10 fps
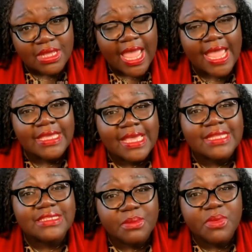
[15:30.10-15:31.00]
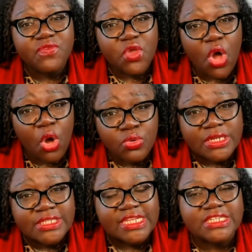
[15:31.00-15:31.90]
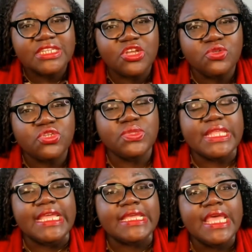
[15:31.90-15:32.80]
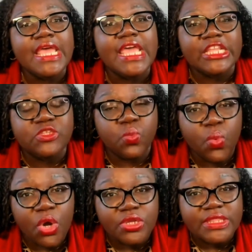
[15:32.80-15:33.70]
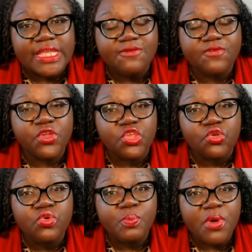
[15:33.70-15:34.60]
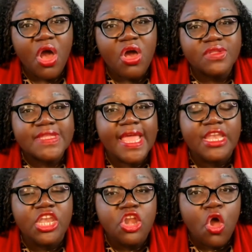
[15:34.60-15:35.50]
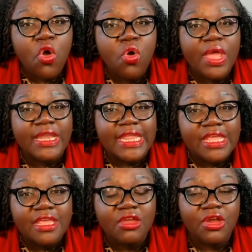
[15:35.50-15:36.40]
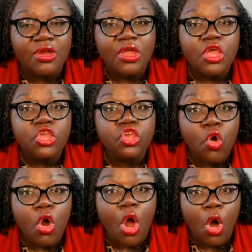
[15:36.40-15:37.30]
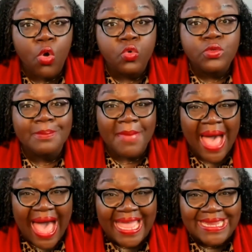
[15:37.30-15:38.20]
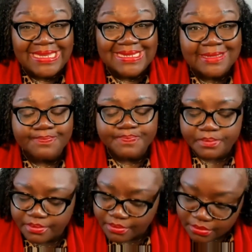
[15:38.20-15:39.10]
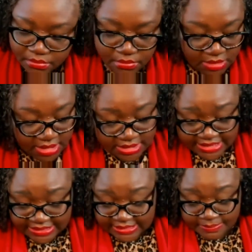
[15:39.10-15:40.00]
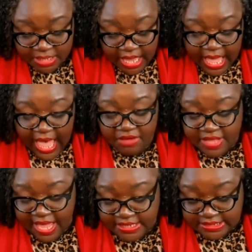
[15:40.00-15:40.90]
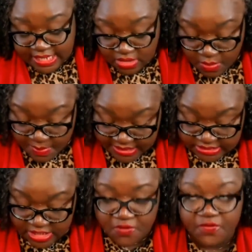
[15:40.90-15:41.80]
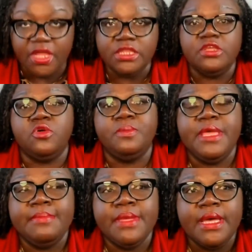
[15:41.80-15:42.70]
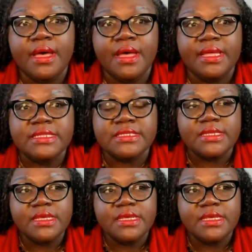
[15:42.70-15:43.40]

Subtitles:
and get some of your own attention? Don't you think it's worth it for you to pause and know and hear your own mind? Listen, I've got to tell on myself a little bit because